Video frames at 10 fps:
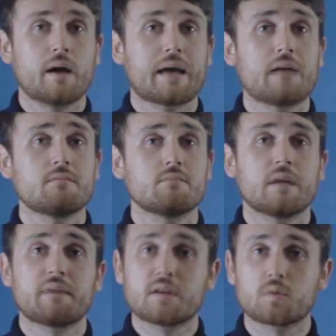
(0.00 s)
Again,
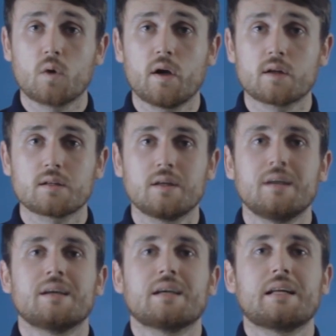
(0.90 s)
if this works,
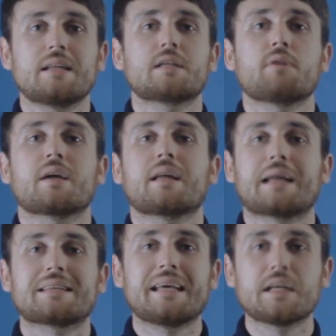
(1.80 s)
you need to
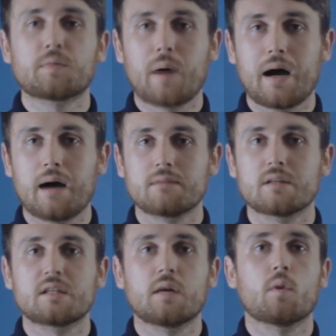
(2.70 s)
reconnect each part to
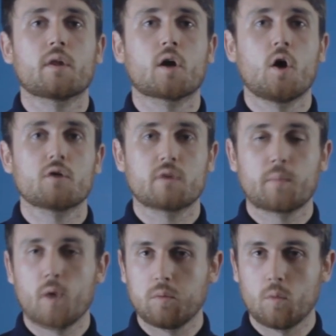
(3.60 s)
see what the cause of the
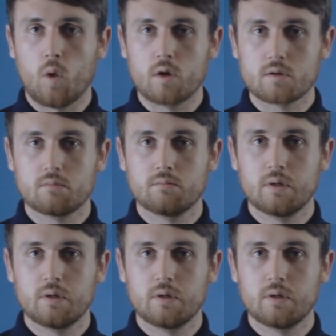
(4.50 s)
problem was.